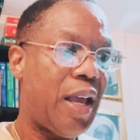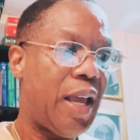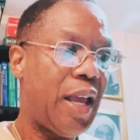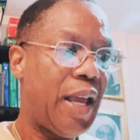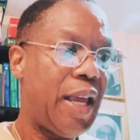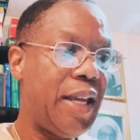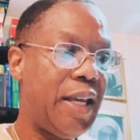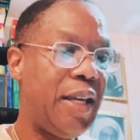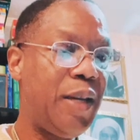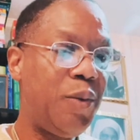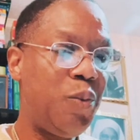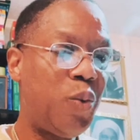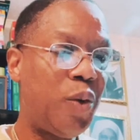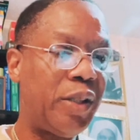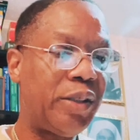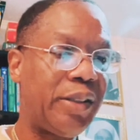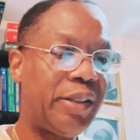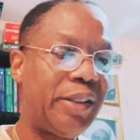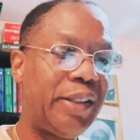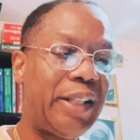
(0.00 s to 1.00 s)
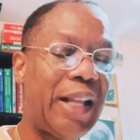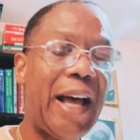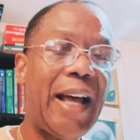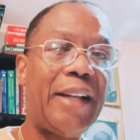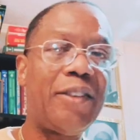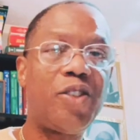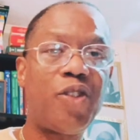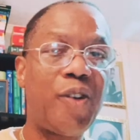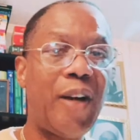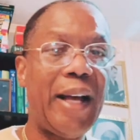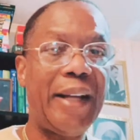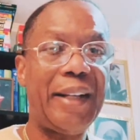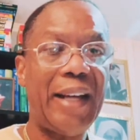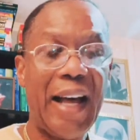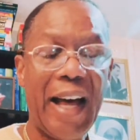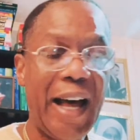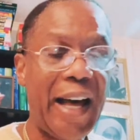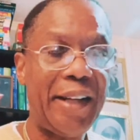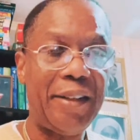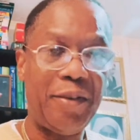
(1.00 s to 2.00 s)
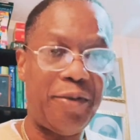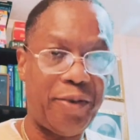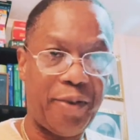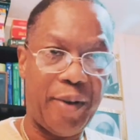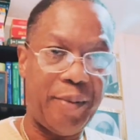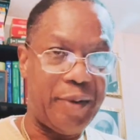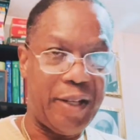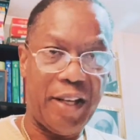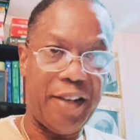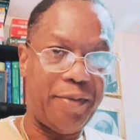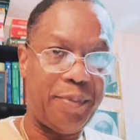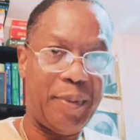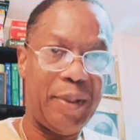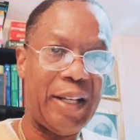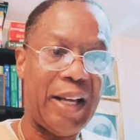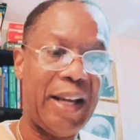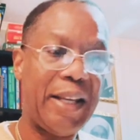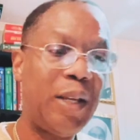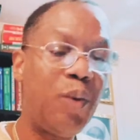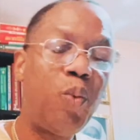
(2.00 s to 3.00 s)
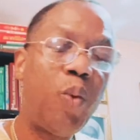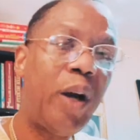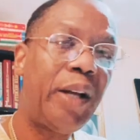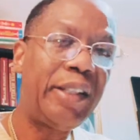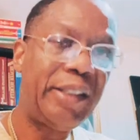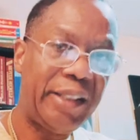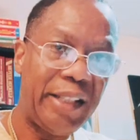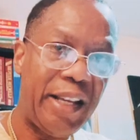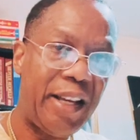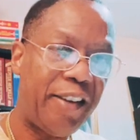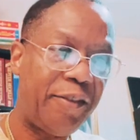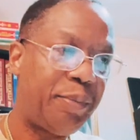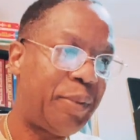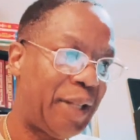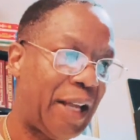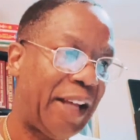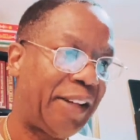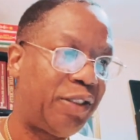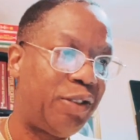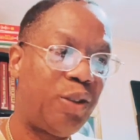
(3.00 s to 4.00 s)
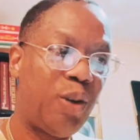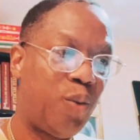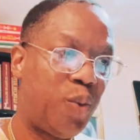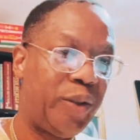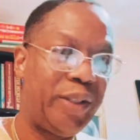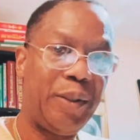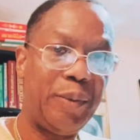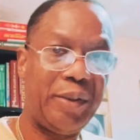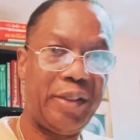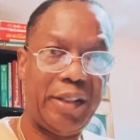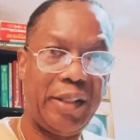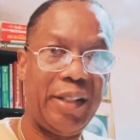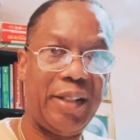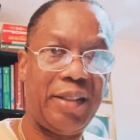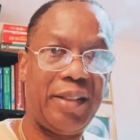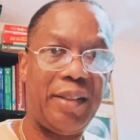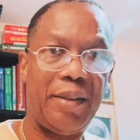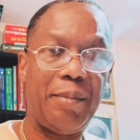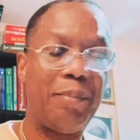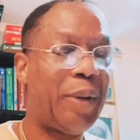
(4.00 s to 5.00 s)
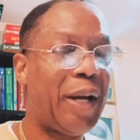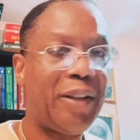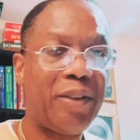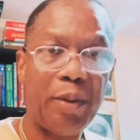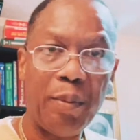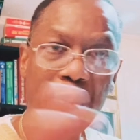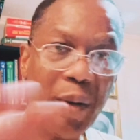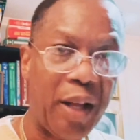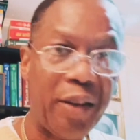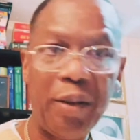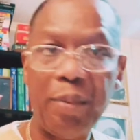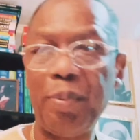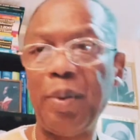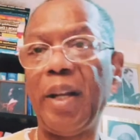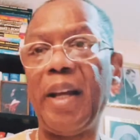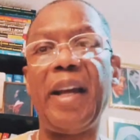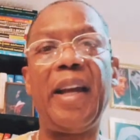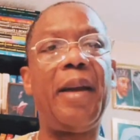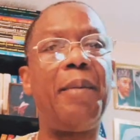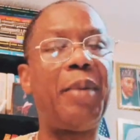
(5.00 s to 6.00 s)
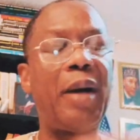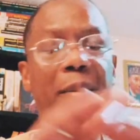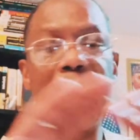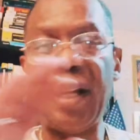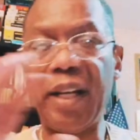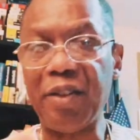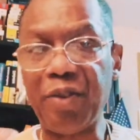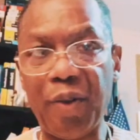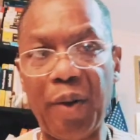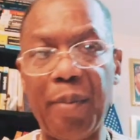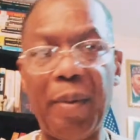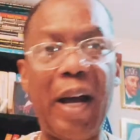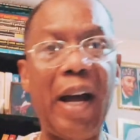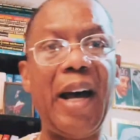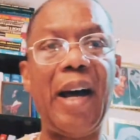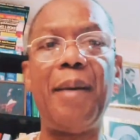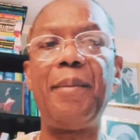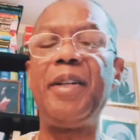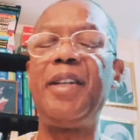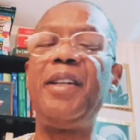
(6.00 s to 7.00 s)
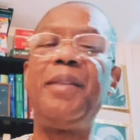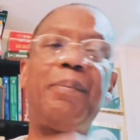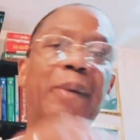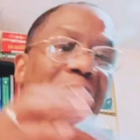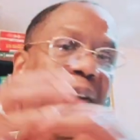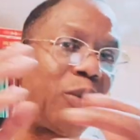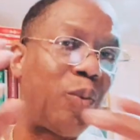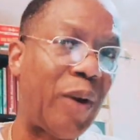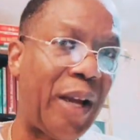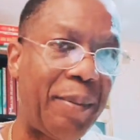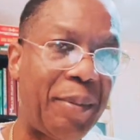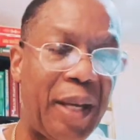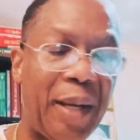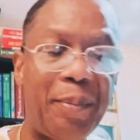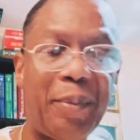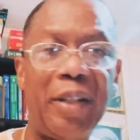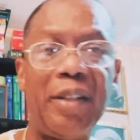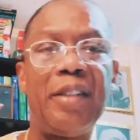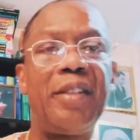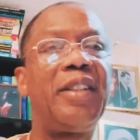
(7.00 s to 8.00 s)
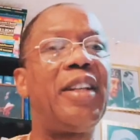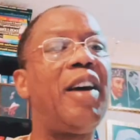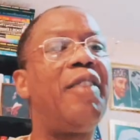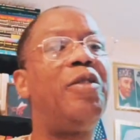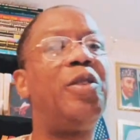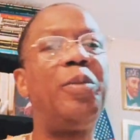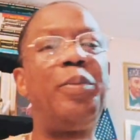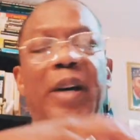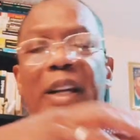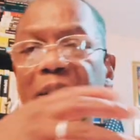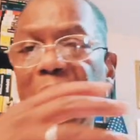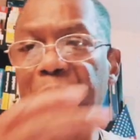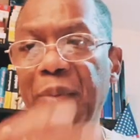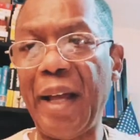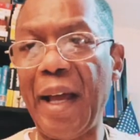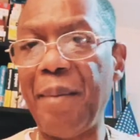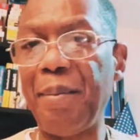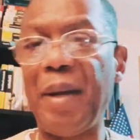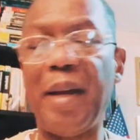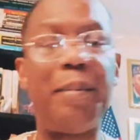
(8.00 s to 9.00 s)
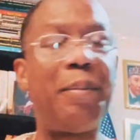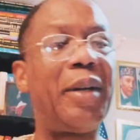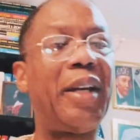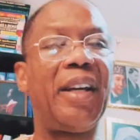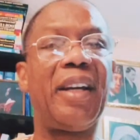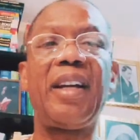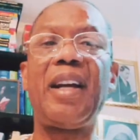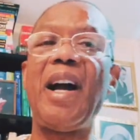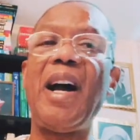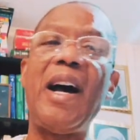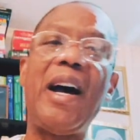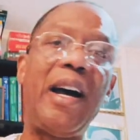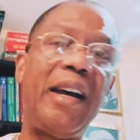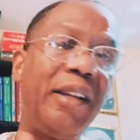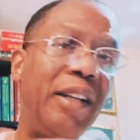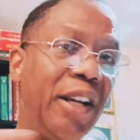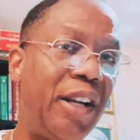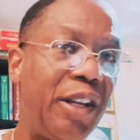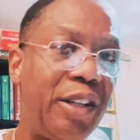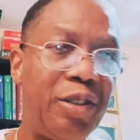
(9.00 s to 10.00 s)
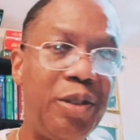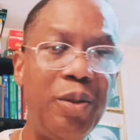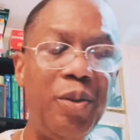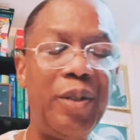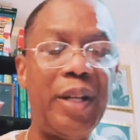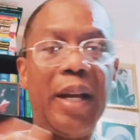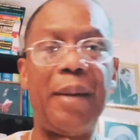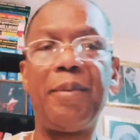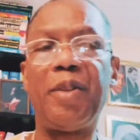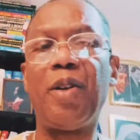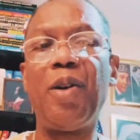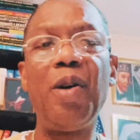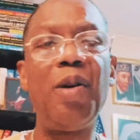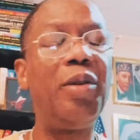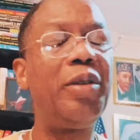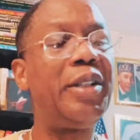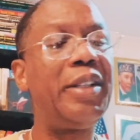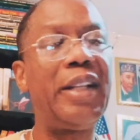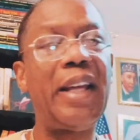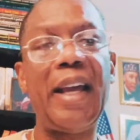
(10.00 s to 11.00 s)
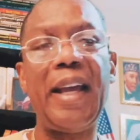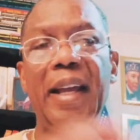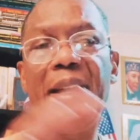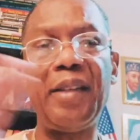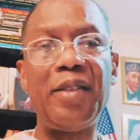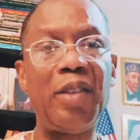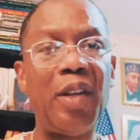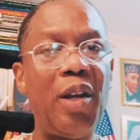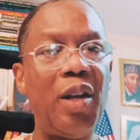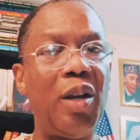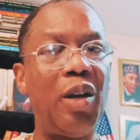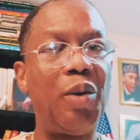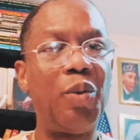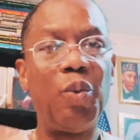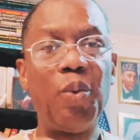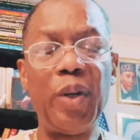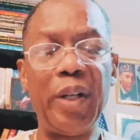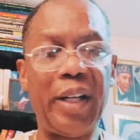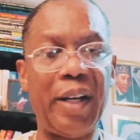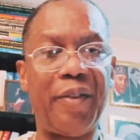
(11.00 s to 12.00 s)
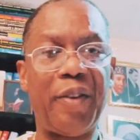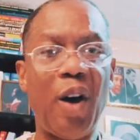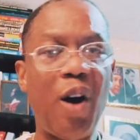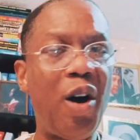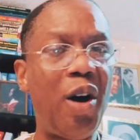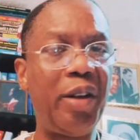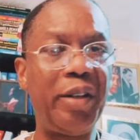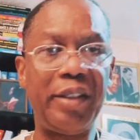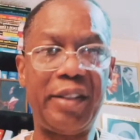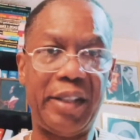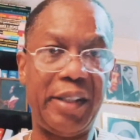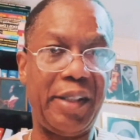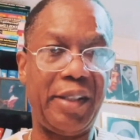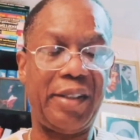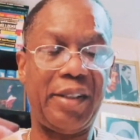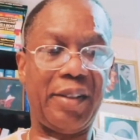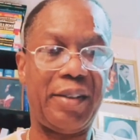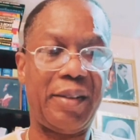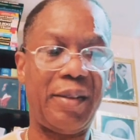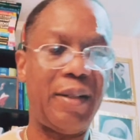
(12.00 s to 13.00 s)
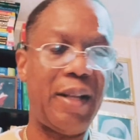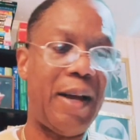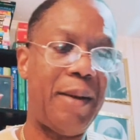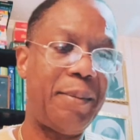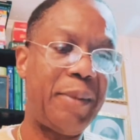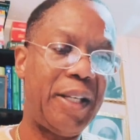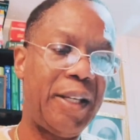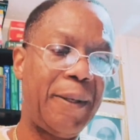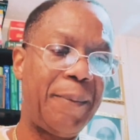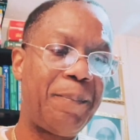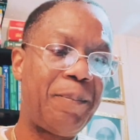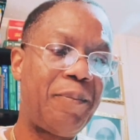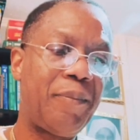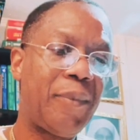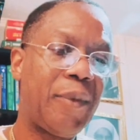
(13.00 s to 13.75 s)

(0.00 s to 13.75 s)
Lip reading: he was not trying to hide it from the FBI. He wanted the FBI to know what he was teaching about the mother plane, about Master Muhammad, about the white man being the devil, about the black man being God, you name the holy names, whatever, all the teachings. Now, I mean,